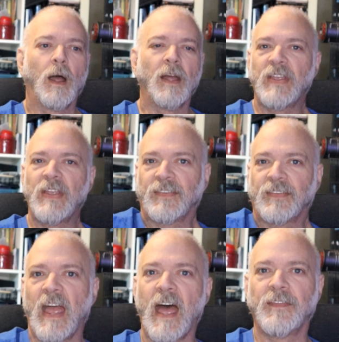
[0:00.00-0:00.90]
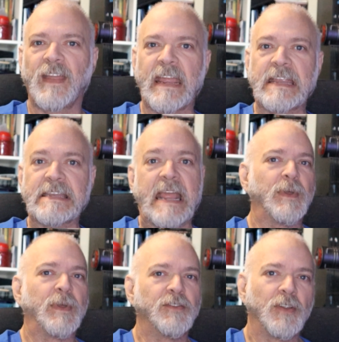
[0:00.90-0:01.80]
Attacks have a
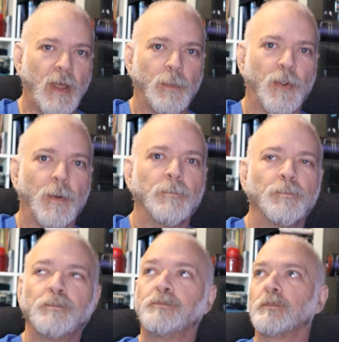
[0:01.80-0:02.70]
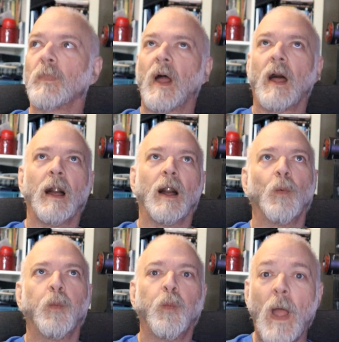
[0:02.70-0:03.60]
damage number.
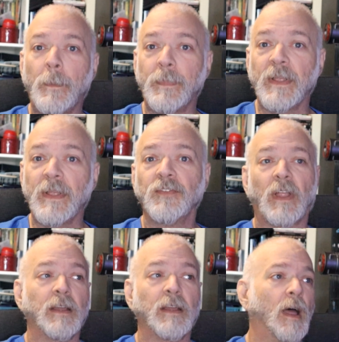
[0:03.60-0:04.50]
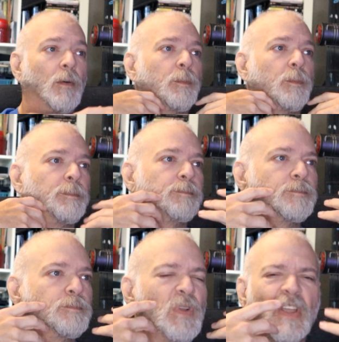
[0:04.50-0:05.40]
Weapons like
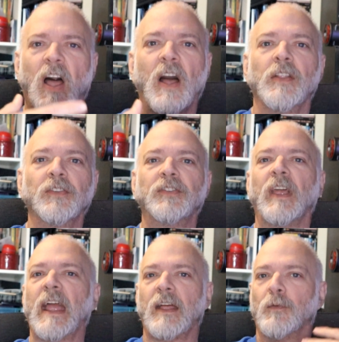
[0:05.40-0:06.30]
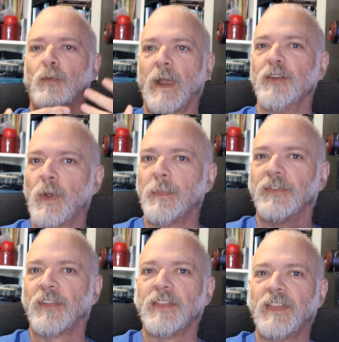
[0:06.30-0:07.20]
guns and ranged
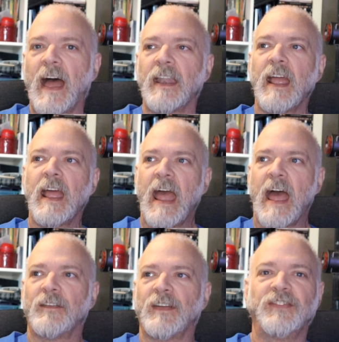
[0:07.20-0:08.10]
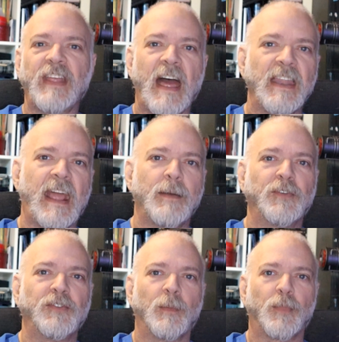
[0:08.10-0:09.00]
weapons like that have a static
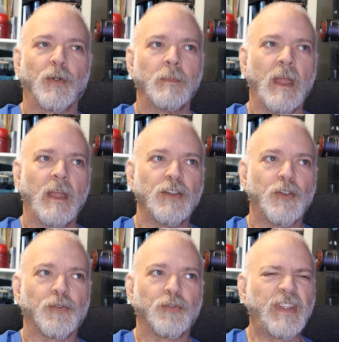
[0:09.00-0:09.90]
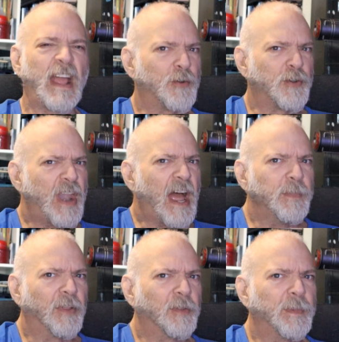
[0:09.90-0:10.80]
damage number. Your standard
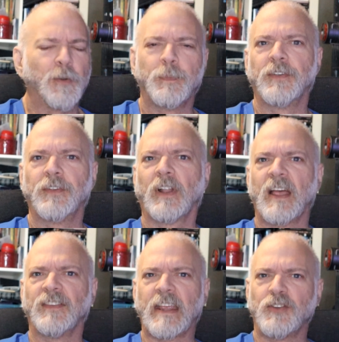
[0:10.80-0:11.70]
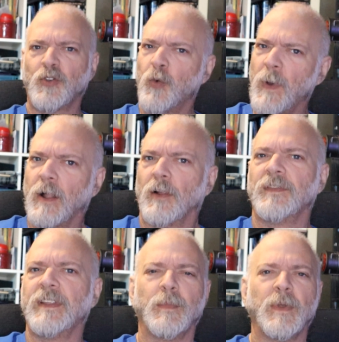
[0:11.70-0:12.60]
9mm pistol has a
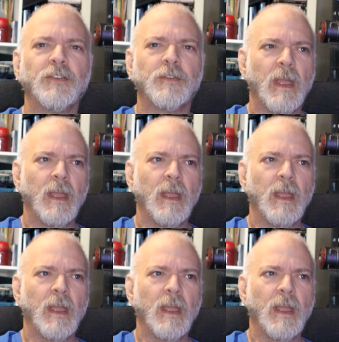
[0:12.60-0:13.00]
12 damage.